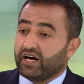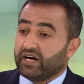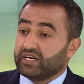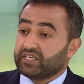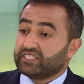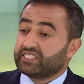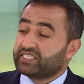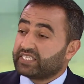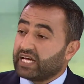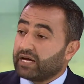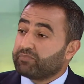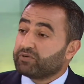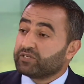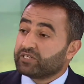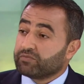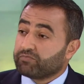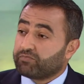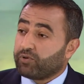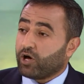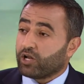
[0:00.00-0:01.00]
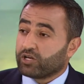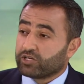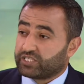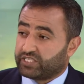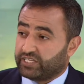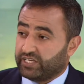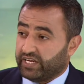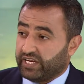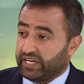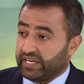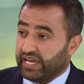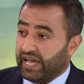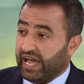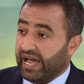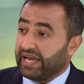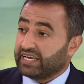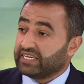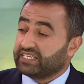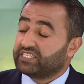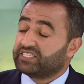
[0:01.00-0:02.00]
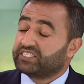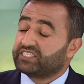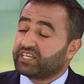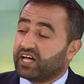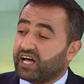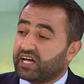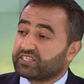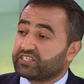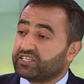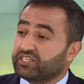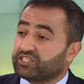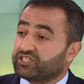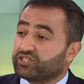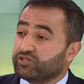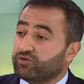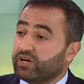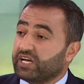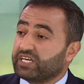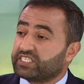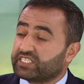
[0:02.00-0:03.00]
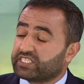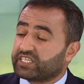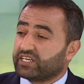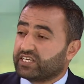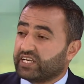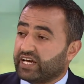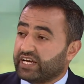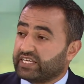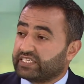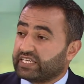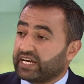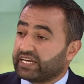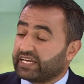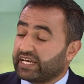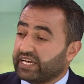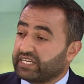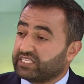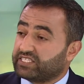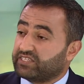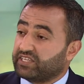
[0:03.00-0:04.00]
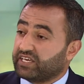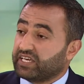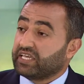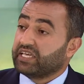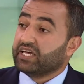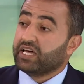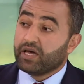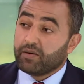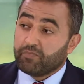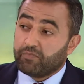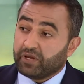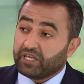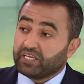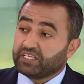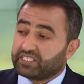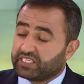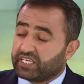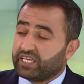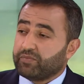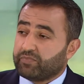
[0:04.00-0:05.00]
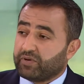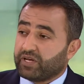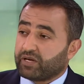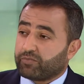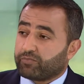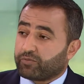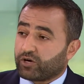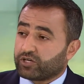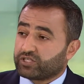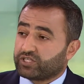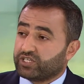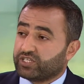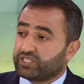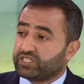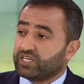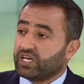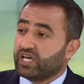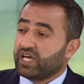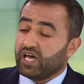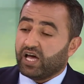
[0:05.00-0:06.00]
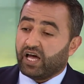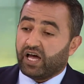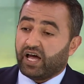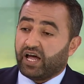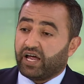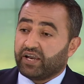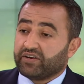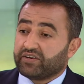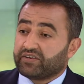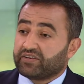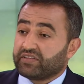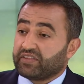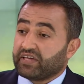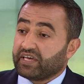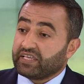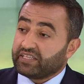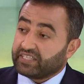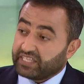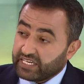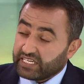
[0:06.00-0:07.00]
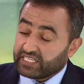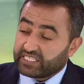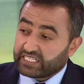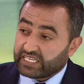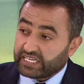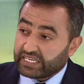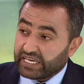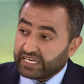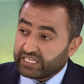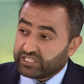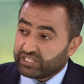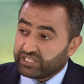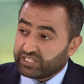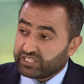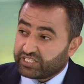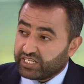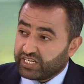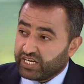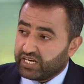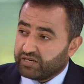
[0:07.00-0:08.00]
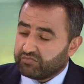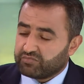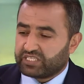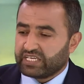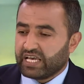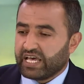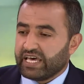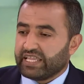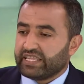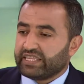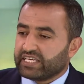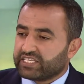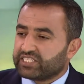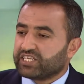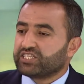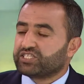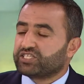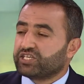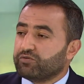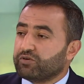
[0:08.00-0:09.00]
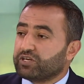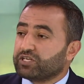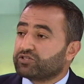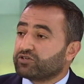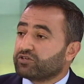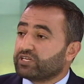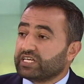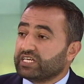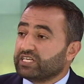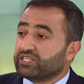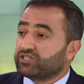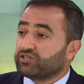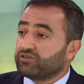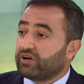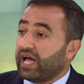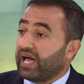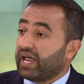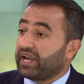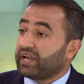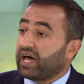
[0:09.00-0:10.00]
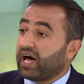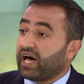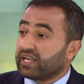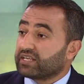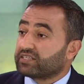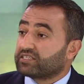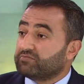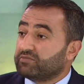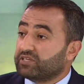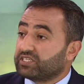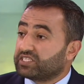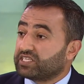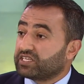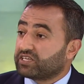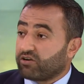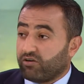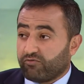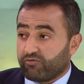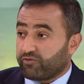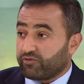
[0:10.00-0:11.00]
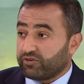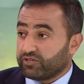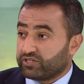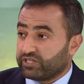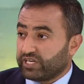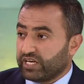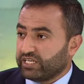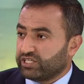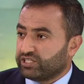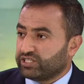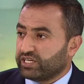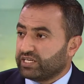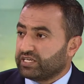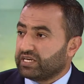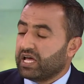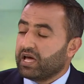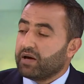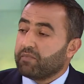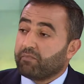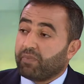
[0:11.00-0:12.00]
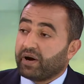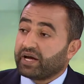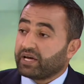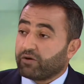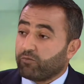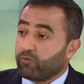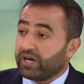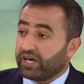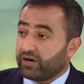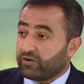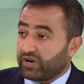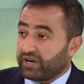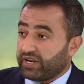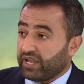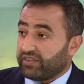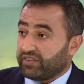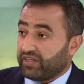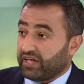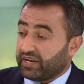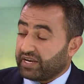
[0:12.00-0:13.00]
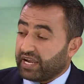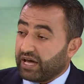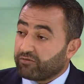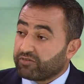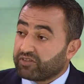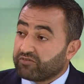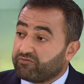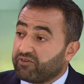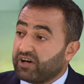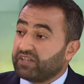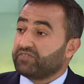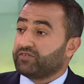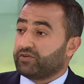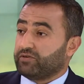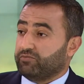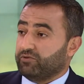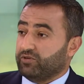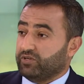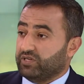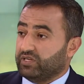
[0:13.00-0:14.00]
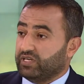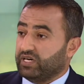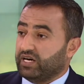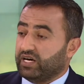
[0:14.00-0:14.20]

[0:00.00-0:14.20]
stubborn policy and started to escalate against the peacekeeping process and the de-escalation terms, this is going to lead to an ultimate confrontation by a way or another. Now, the vulnerable